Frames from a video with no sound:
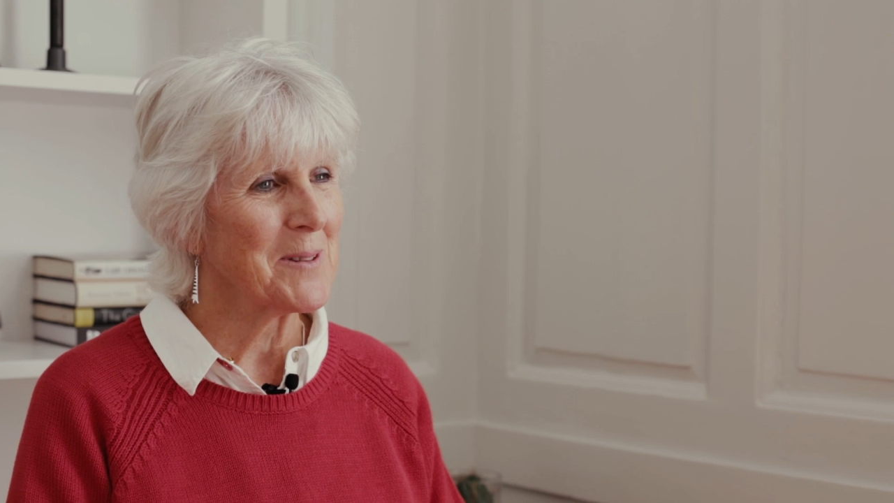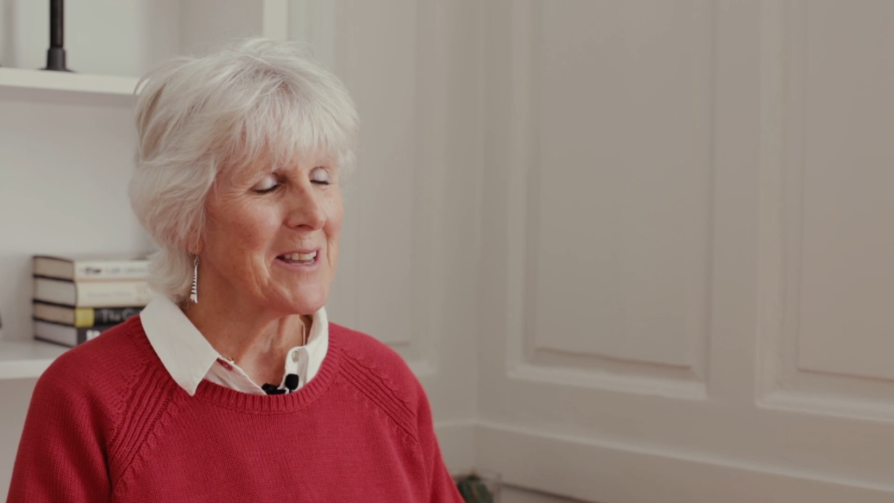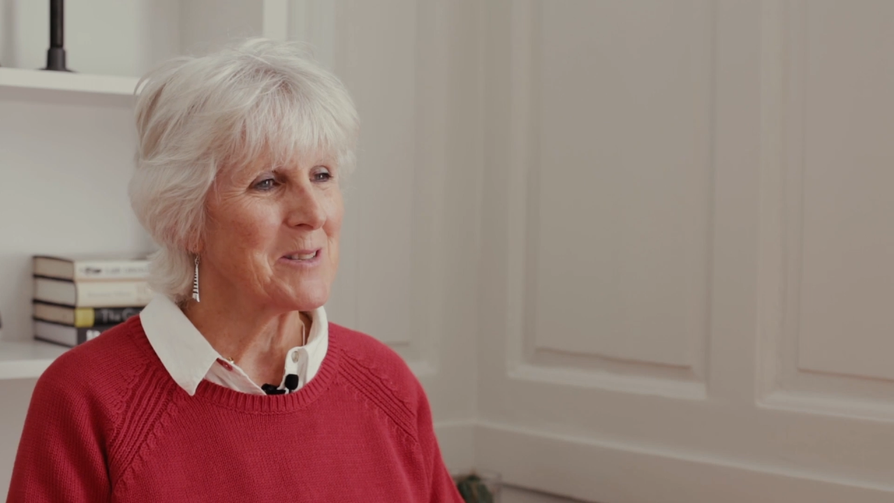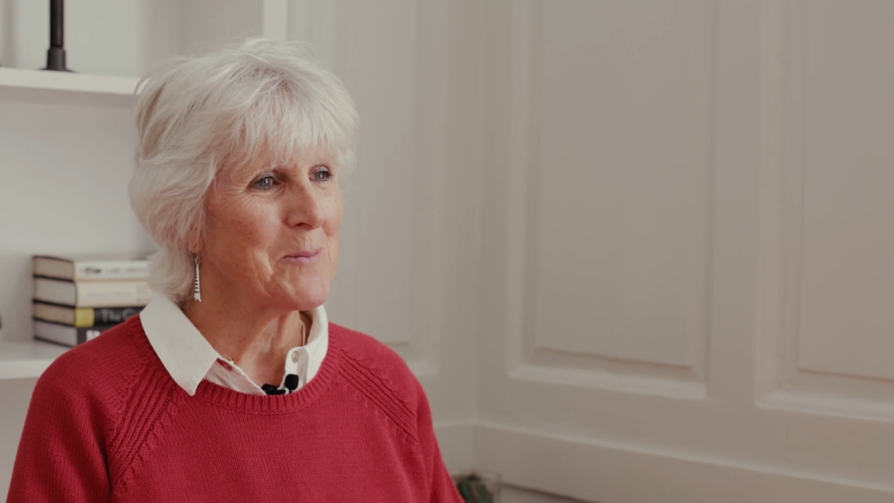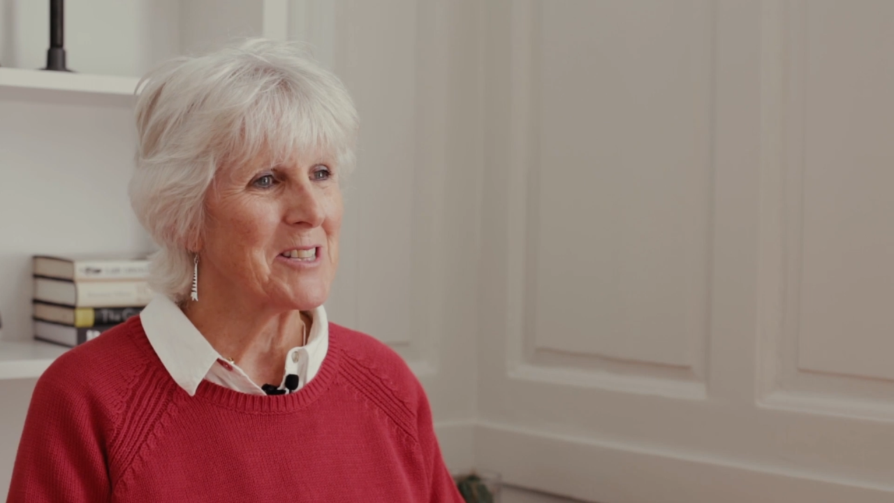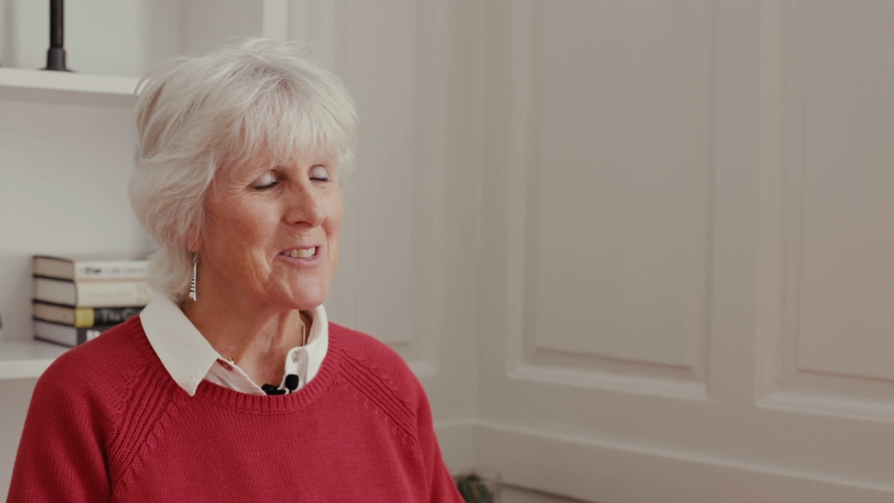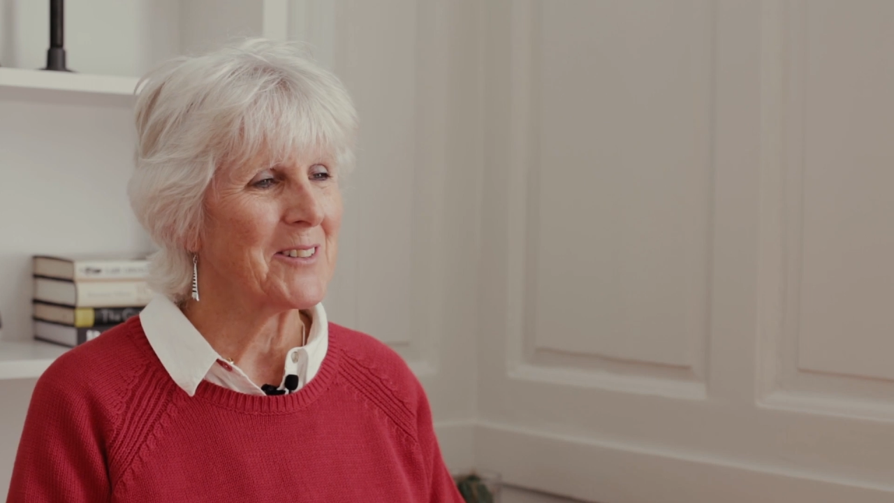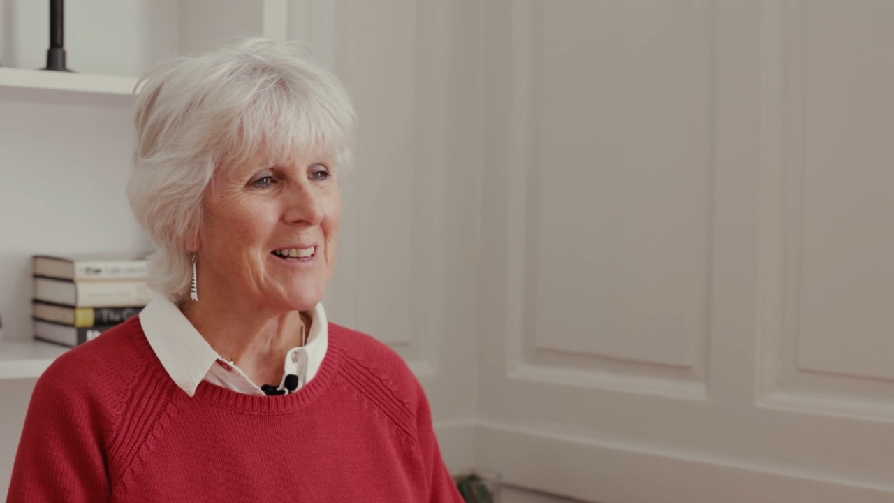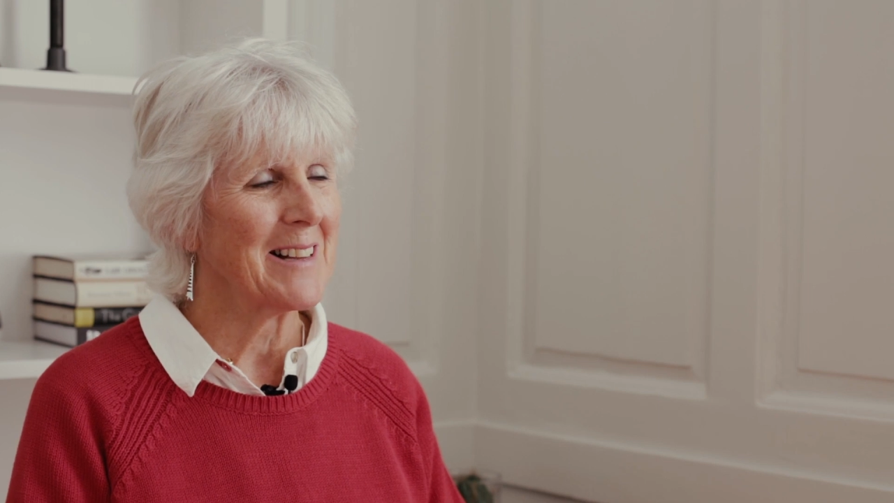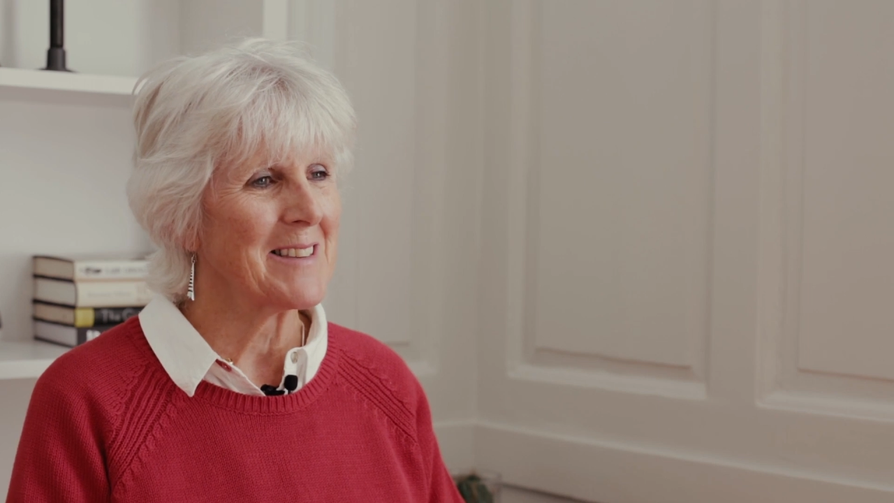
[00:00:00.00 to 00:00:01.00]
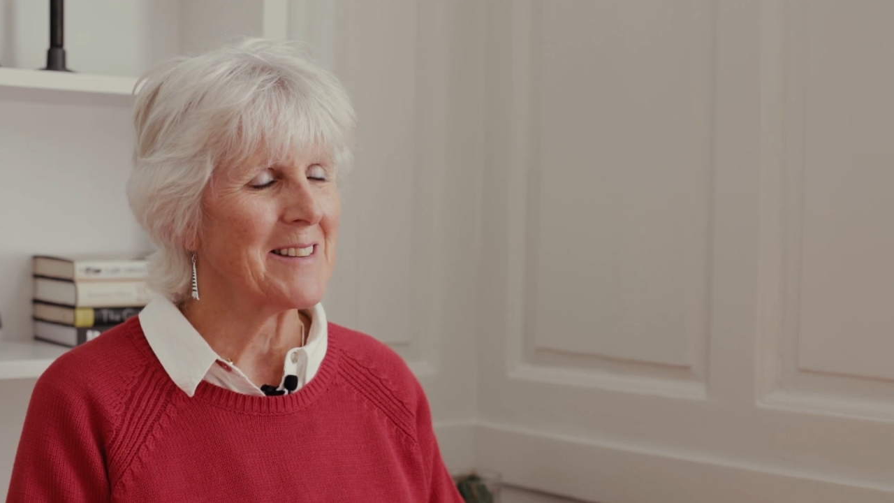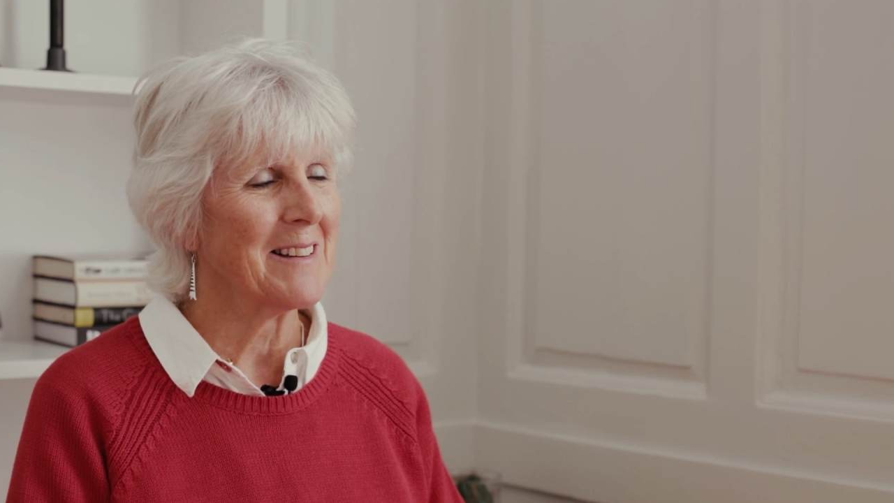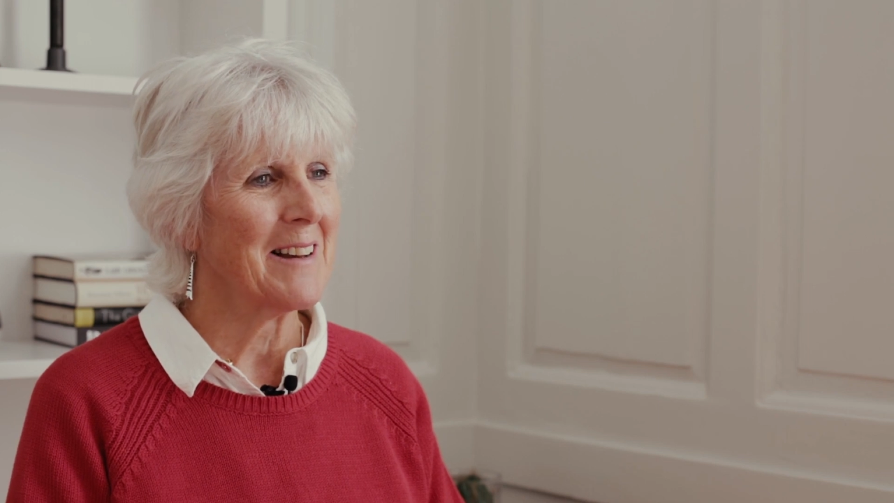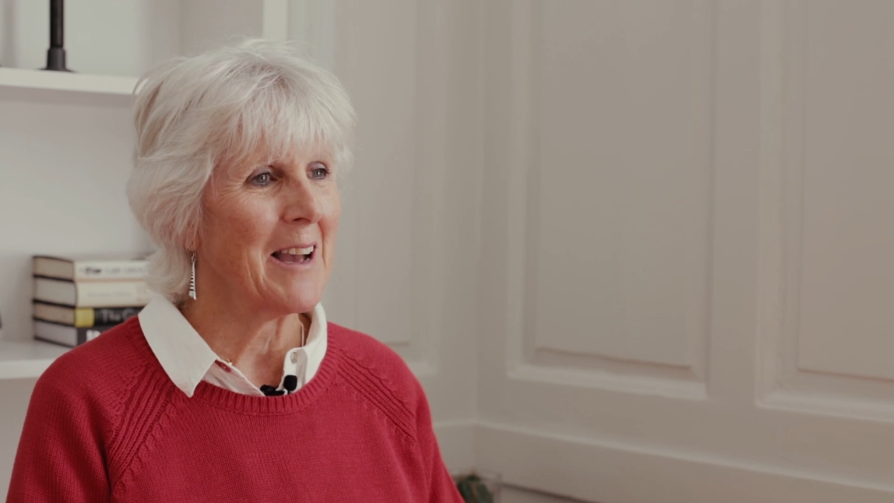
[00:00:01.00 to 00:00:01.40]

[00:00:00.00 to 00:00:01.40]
with endometrial cancer,